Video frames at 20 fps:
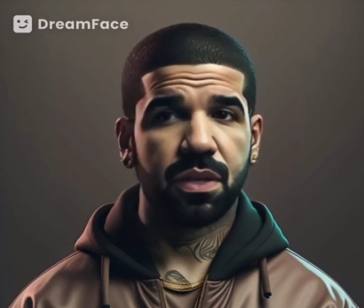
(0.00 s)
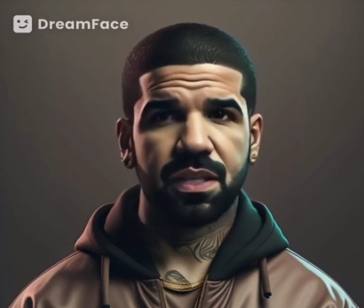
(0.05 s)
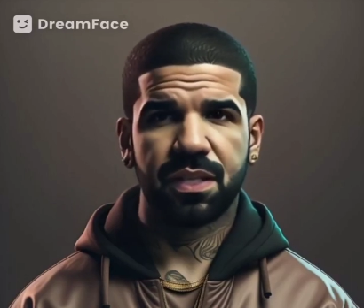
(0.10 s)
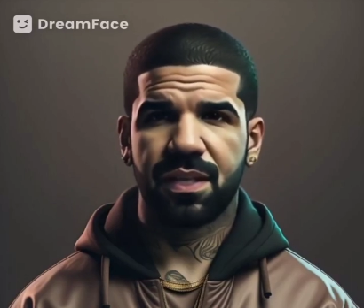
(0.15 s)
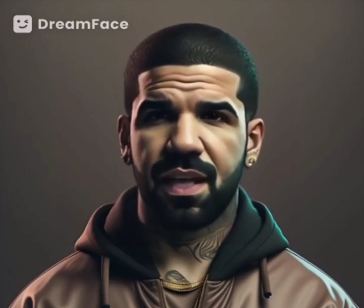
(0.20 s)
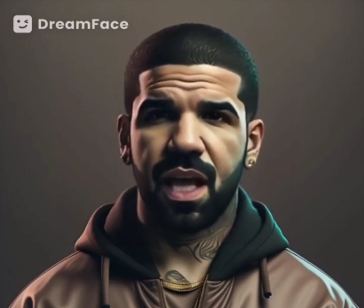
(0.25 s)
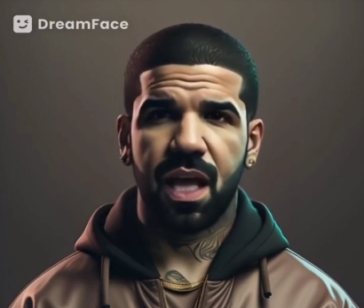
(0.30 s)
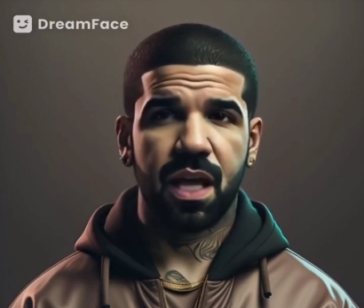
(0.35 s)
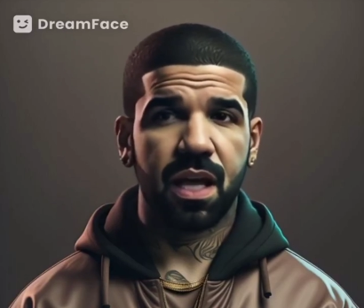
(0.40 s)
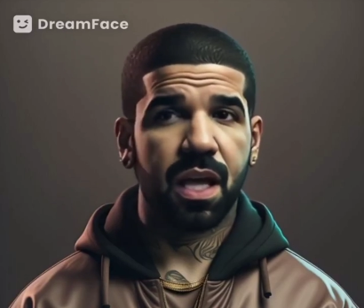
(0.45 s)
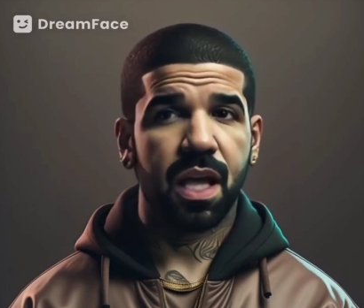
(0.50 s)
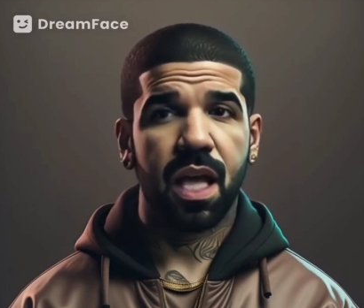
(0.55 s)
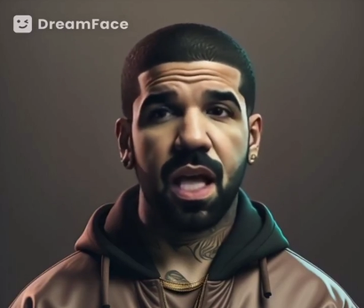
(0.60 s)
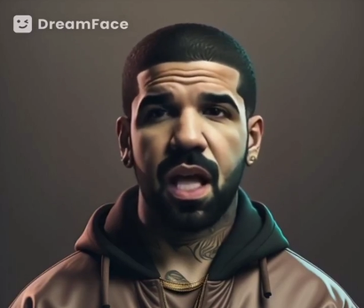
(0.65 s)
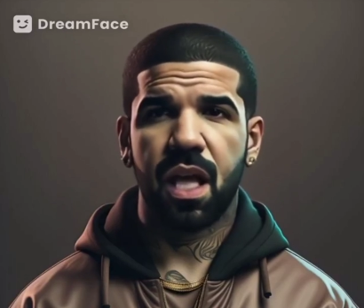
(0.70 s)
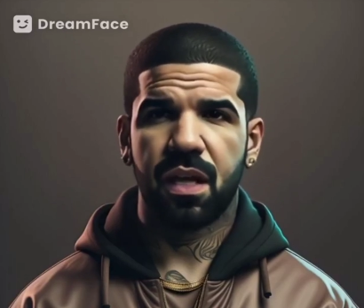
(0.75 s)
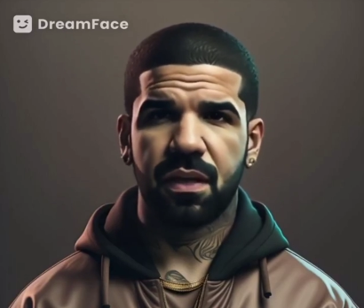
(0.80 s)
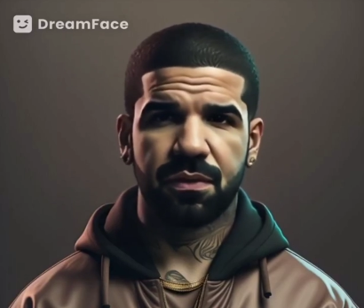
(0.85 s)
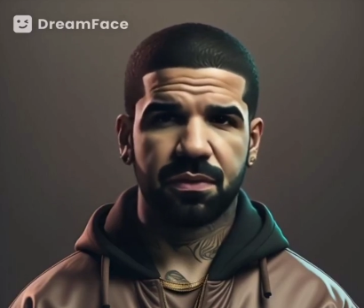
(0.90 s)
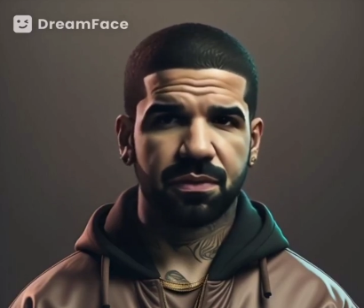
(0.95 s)
which included
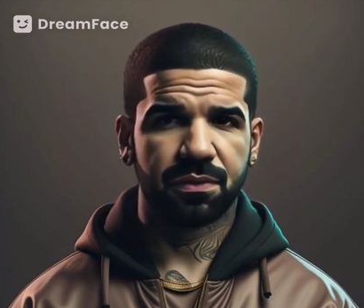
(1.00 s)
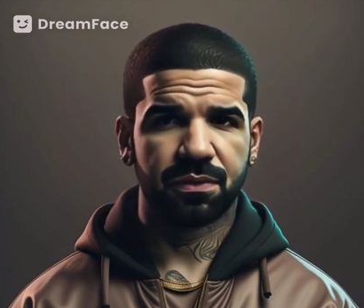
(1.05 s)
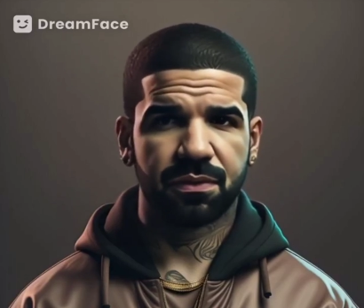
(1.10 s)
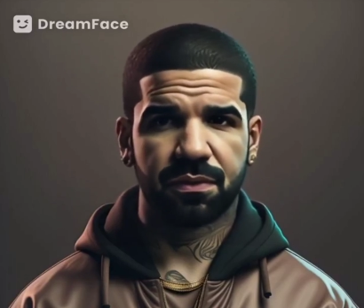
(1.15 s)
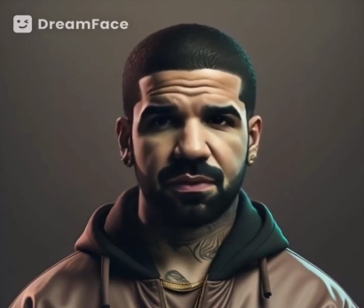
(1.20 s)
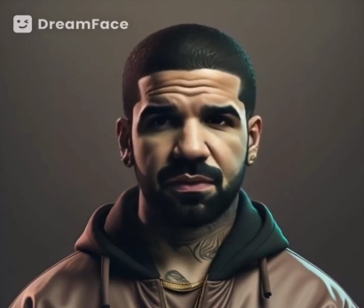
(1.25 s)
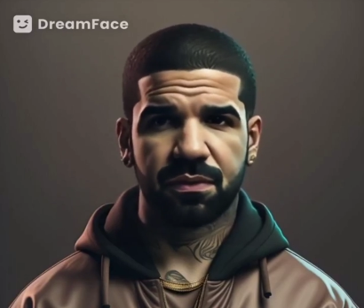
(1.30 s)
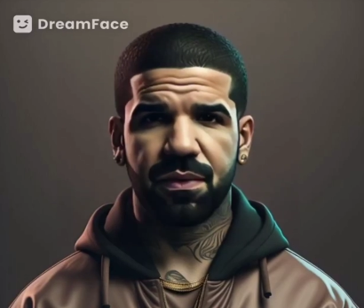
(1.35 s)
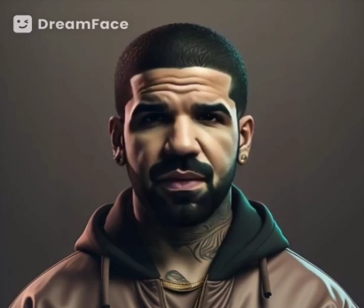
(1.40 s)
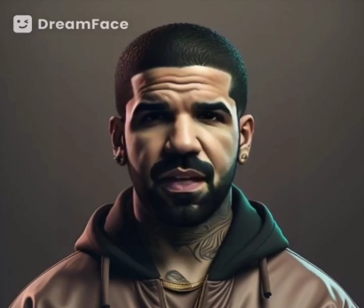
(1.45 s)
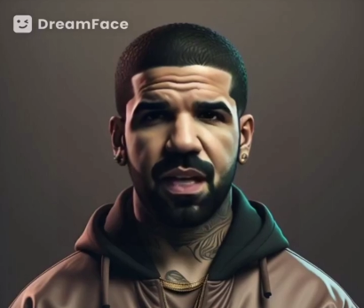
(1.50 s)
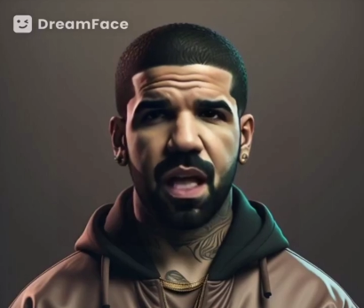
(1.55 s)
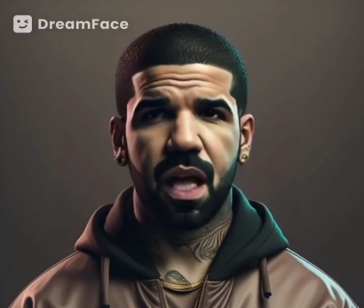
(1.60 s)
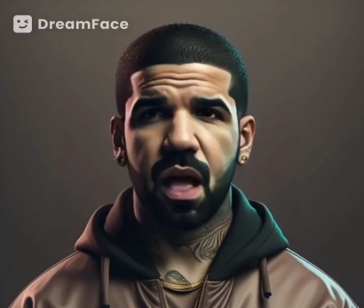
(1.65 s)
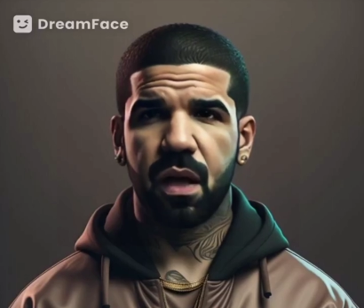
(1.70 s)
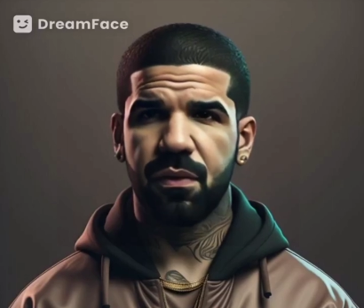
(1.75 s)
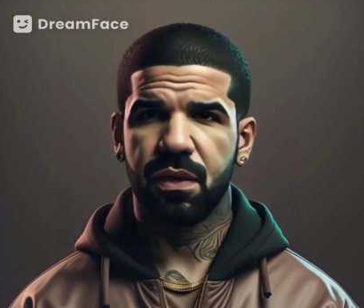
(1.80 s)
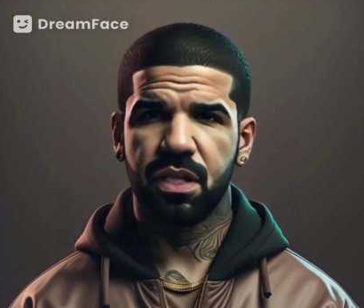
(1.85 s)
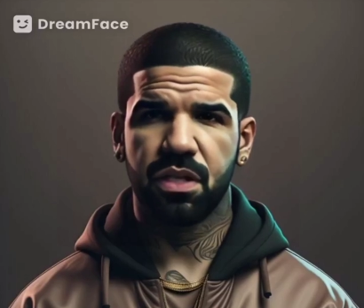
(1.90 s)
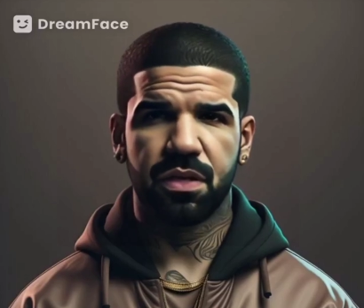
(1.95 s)
the hit single,
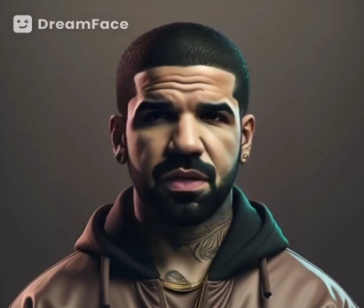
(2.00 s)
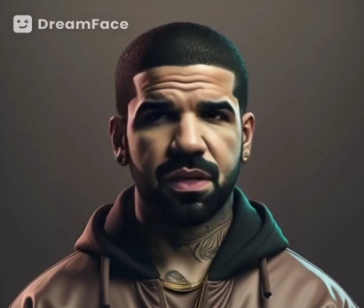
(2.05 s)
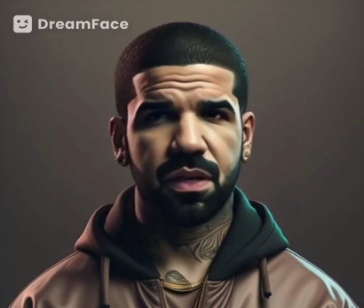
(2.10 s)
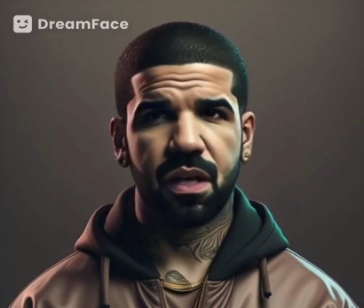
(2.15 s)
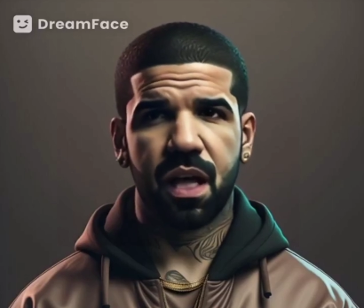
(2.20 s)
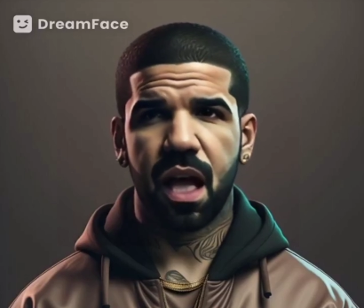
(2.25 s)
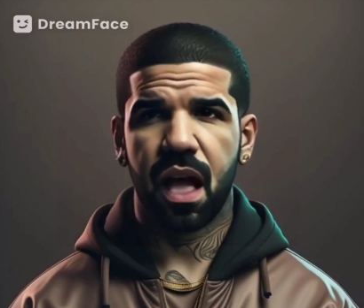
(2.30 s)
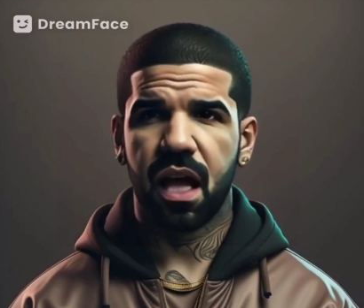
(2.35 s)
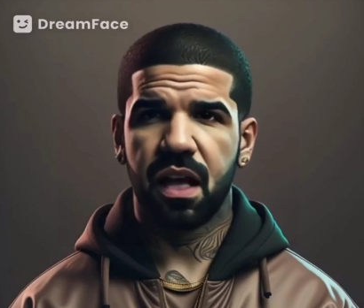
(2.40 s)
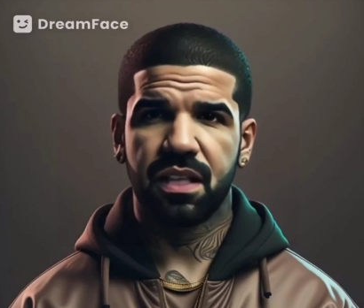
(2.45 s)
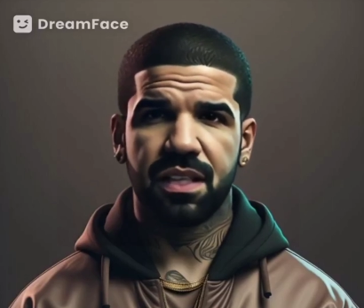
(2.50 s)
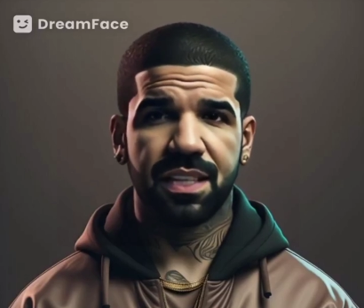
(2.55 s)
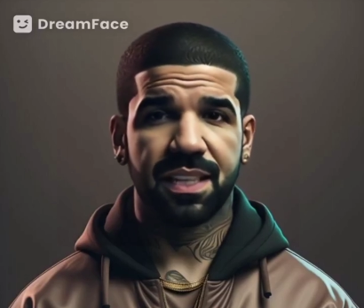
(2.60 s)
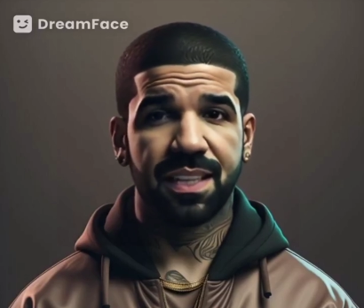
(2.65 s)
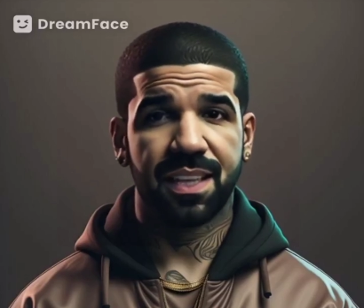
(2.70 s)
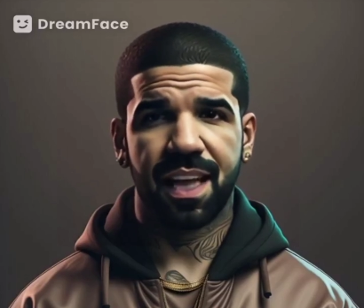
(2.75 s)
Best I Ever Had.